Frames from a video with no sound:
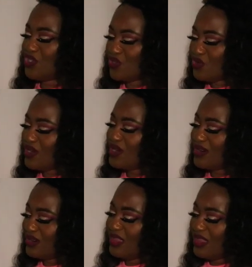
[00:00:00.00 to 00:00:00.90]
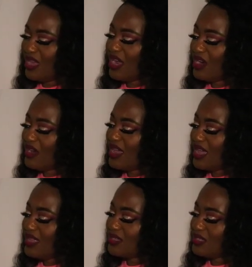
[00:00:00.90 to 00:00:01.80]
sure, the hair
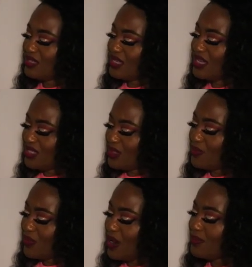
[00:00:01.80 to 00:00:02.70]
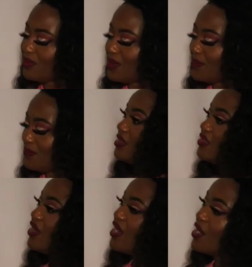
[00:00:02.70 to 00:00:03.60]
ends is the problem.
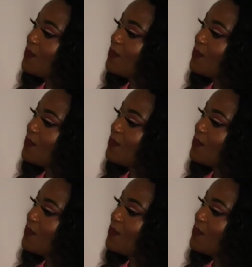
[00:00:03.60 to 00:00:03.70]
The hair